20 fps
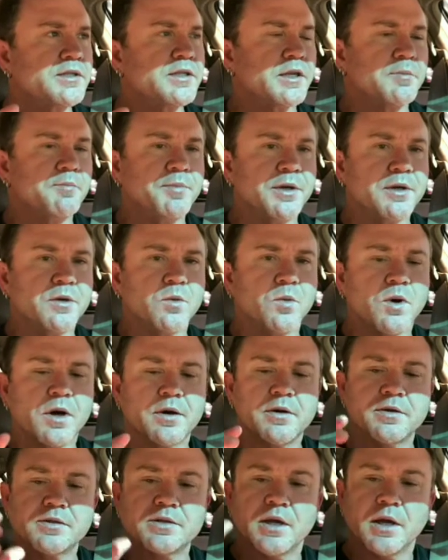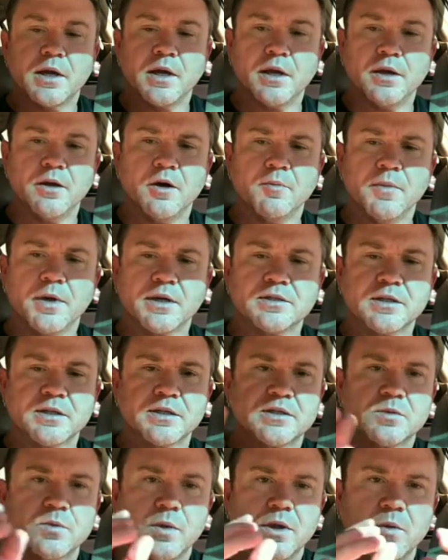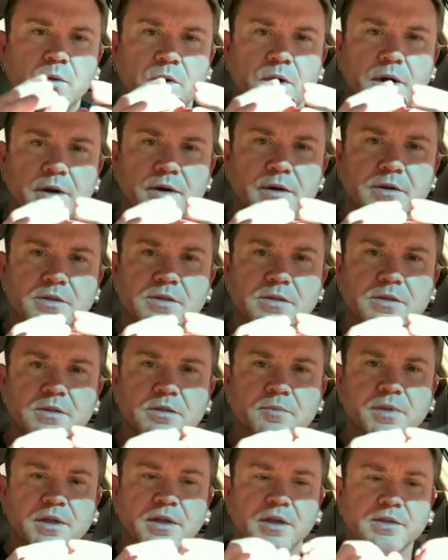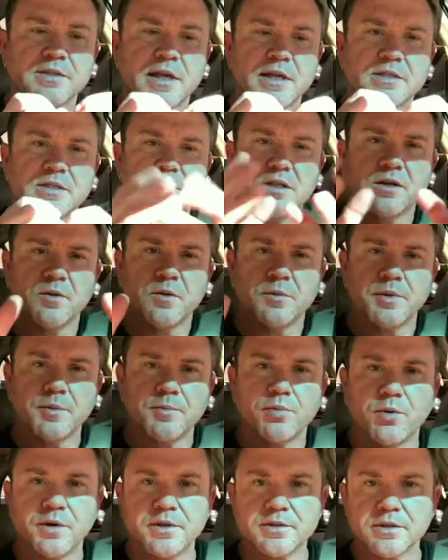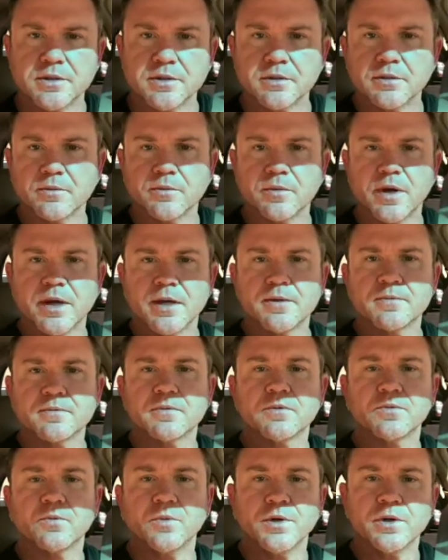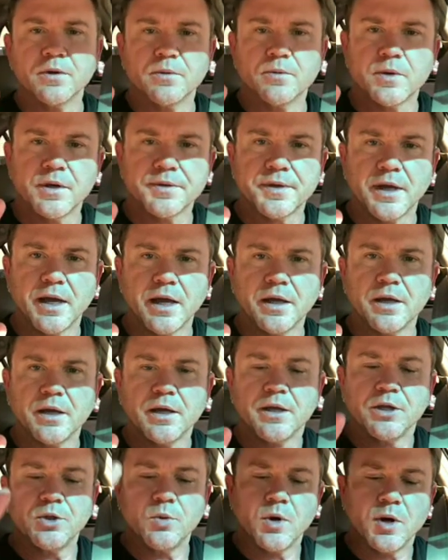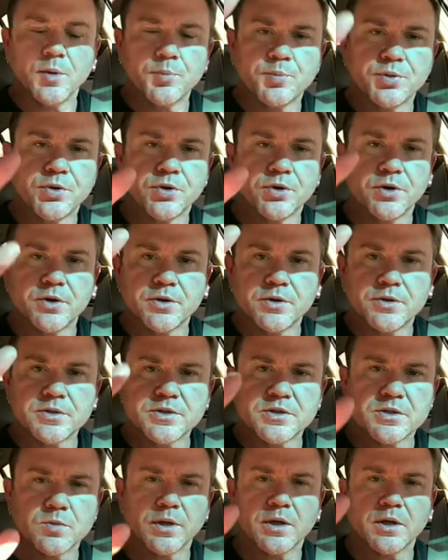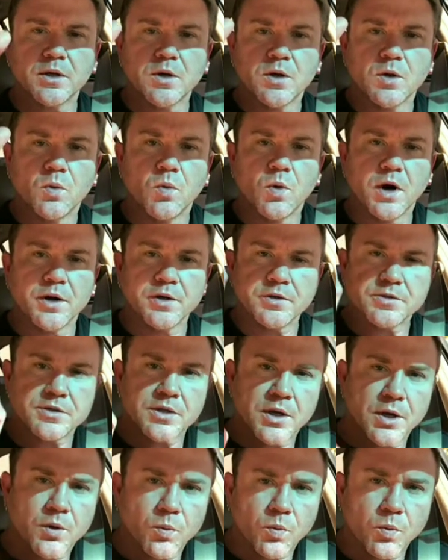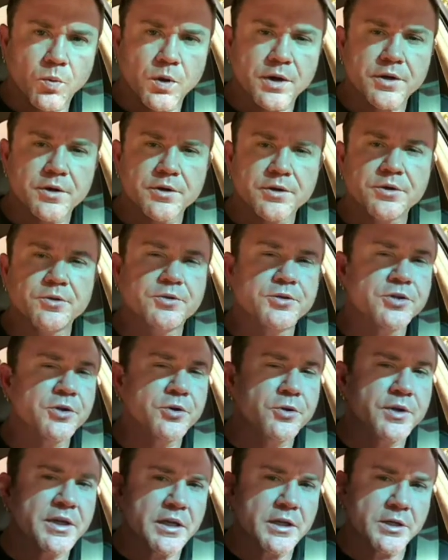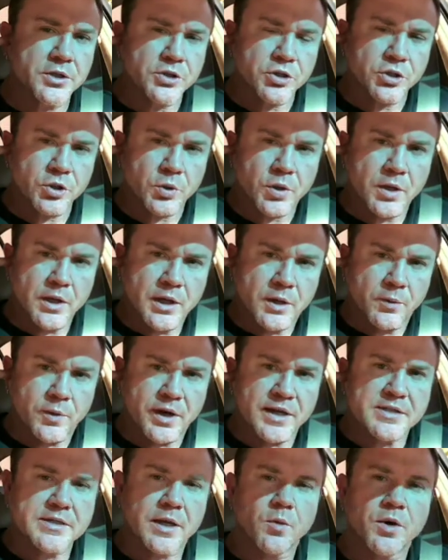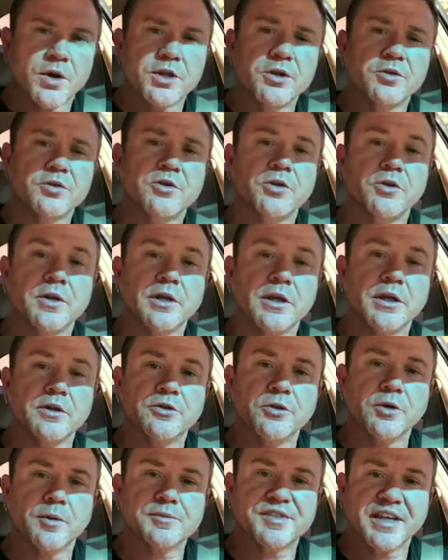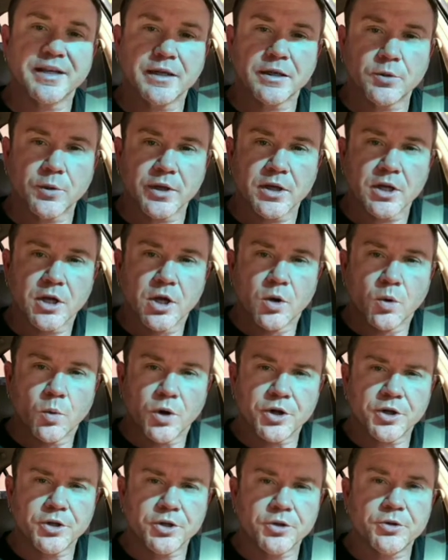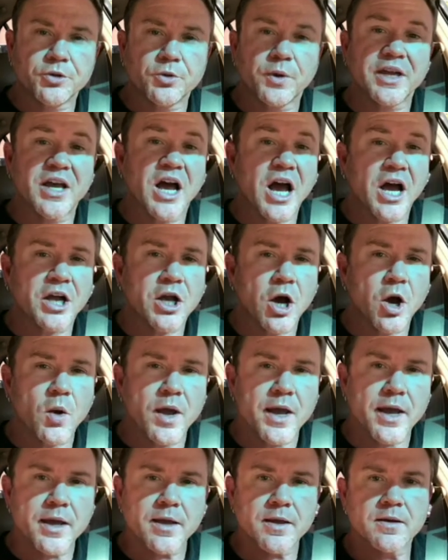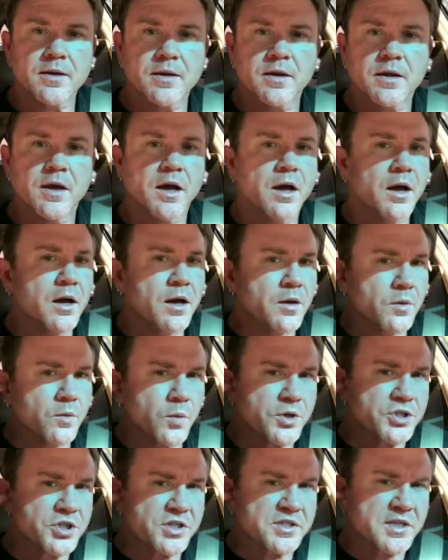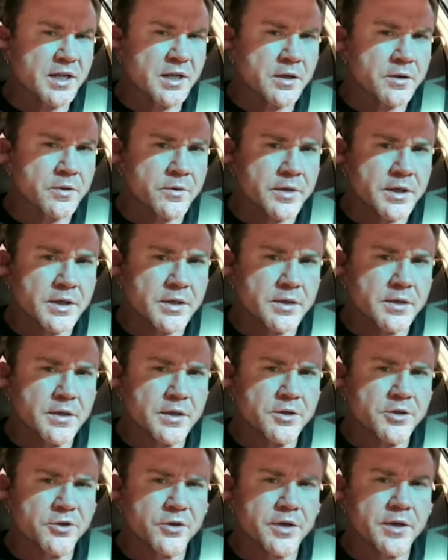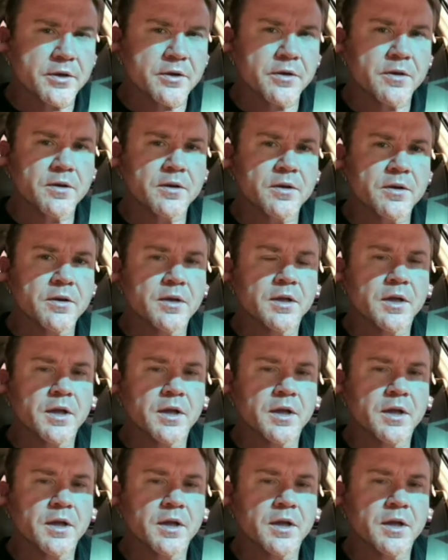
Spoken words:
mixing bitter waters and no mixing sweet waters, because that still would be poison, right? We don't want that. You want pure, sweet waters. What are you tuning into? When I say, what are you tuning into? I'm saying in Greek, what are you doing? Akoe, which is hearing in your ear.